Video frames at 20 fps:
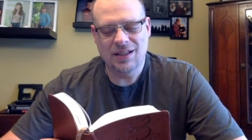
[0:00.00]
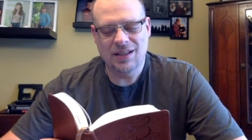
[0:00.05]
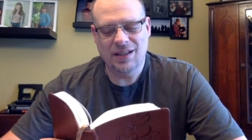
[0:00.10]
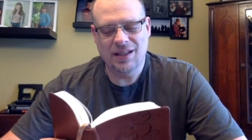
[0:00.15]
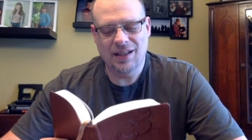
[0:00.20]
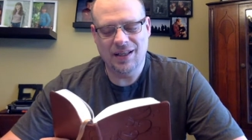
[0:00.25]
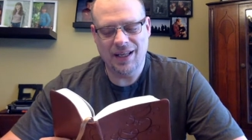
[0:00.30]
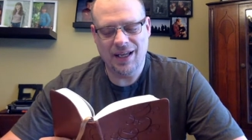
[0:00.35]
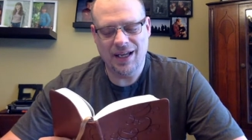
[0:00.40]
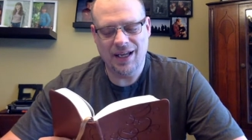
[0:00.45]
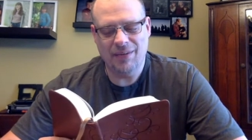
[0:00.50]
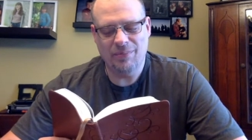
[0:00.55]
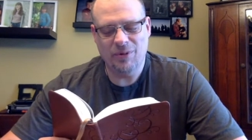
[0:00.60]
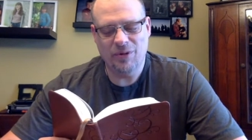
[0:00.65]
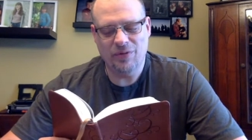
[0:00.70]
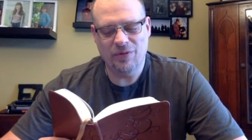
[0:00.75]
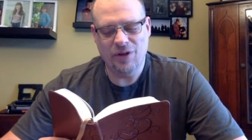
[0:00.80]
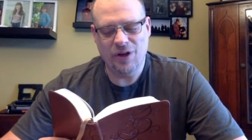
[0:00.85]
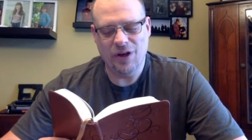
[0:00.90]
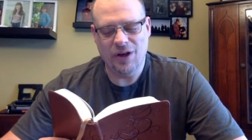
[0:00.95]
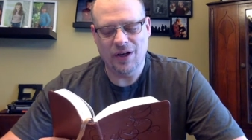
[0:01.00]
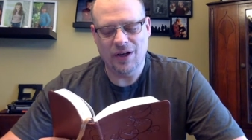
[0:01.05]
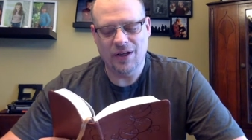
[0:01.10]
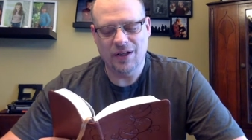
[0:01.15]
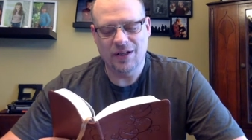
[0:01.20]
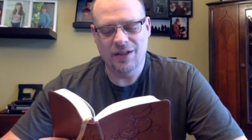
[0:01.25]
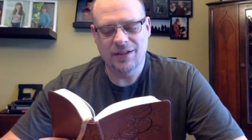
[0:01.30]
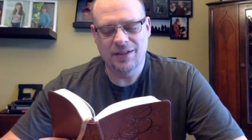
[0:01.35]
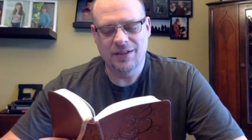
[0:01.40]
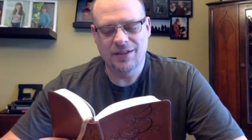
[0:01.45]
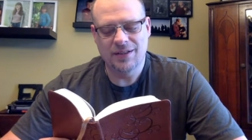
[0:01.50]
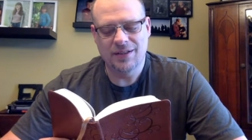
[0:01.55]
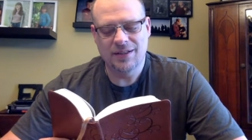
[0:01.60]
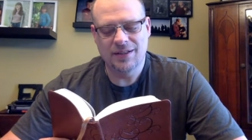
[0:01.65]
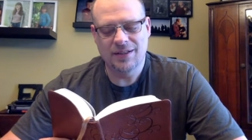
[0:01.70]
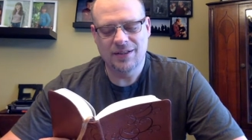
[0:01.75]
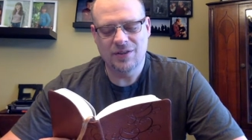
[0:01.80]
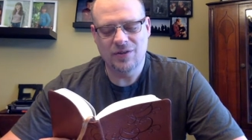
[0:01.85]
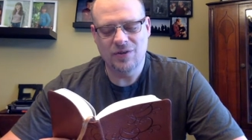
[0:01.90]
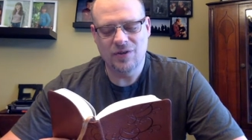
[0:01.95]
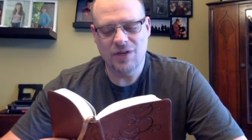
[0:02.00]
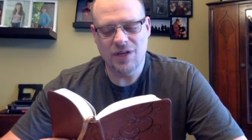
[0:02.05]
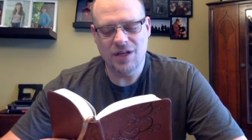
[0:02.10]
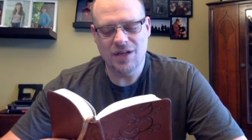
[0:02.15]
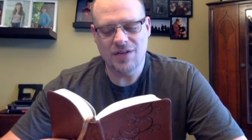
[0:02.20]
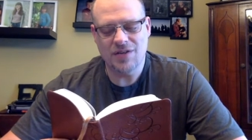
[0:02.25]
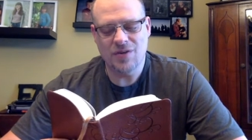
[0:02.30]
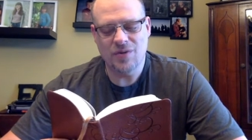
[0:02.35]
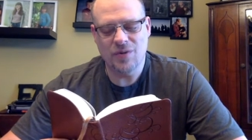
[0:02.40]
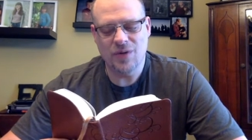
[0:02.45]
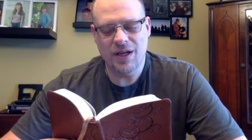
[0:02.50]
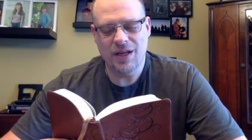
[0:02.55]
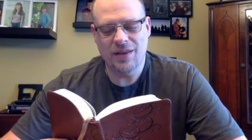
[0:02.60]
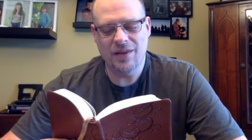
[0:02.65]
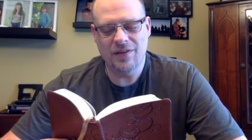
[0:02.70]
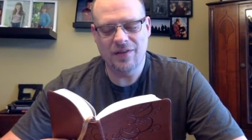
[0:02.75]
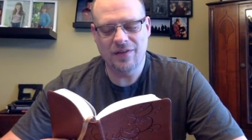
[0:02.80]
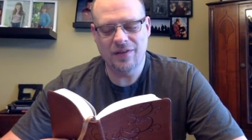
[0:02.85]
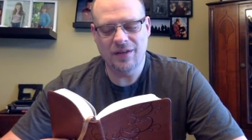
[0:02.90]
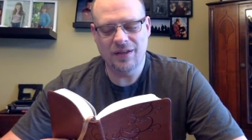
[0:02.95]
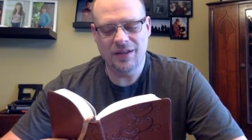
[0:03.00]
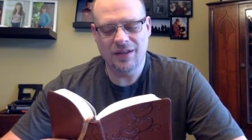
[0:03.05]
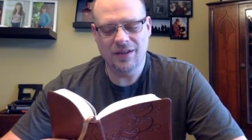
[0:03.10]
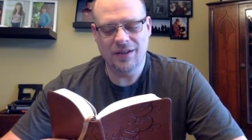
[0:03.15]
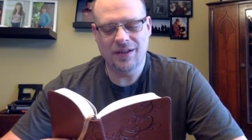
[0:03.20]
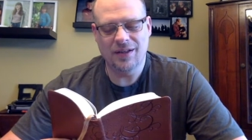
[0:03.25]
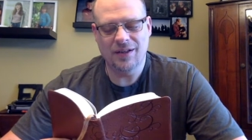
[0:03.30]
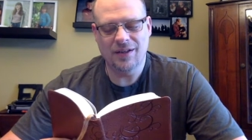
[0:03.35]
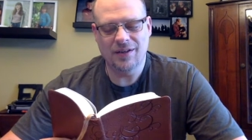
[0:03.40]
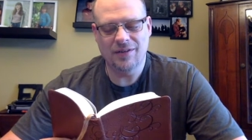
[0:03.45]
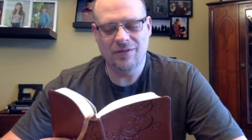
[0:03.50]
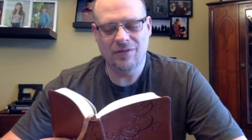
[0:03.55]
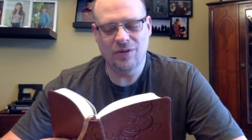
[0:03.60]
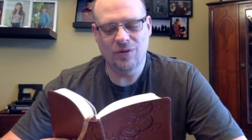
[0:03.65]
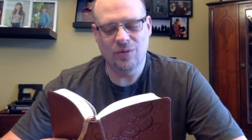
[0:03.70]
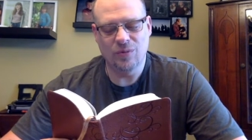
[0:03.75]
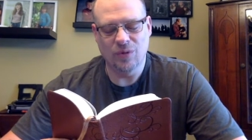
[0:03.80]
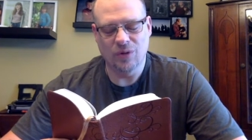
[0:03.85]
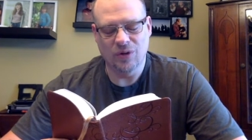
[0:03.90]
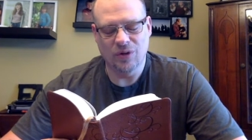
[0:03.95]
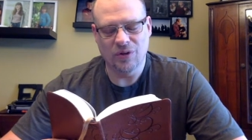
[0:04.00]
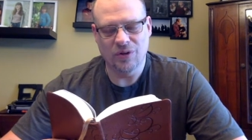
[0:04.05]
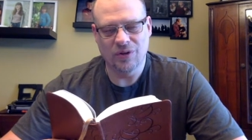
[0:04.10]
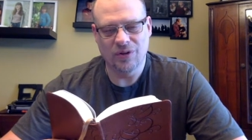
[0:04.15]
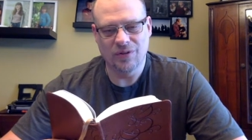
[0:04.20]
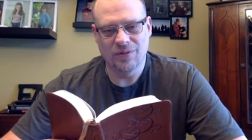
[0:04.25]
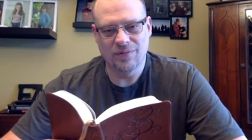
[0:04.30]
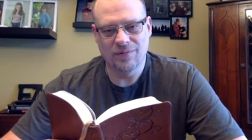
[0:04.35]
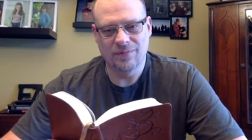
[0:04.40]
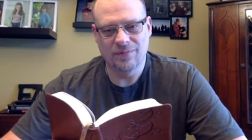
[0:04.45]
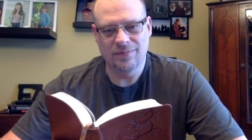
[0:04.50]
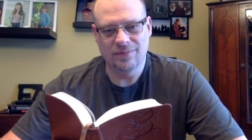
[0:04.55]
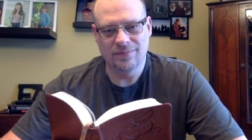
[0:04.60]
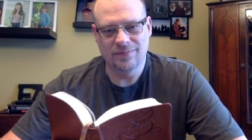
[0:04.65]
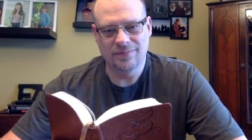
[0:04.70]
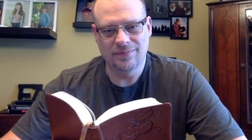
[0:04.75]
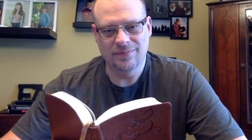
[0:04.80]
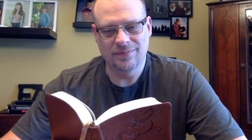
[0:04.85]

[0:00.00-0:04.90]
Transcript: the Lamb of God, who takes away the sin of the world.